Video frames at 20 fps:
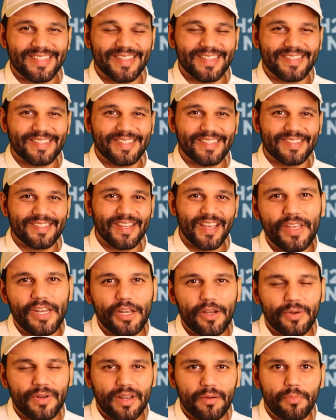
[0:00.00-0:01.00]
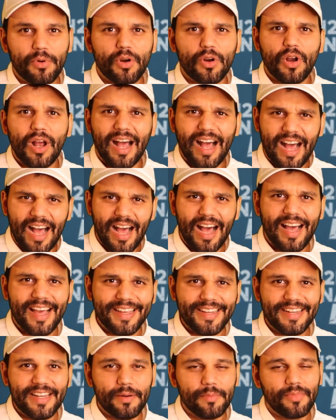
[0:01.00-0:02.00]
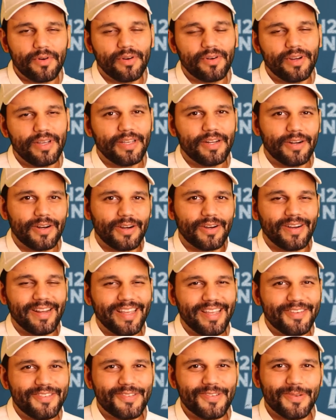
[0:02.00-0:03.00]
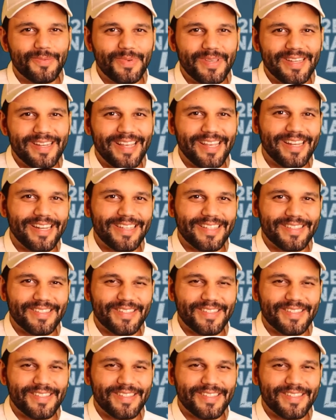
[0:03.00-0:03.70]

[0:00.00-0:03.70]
And this is video number high number in our H2B Nanny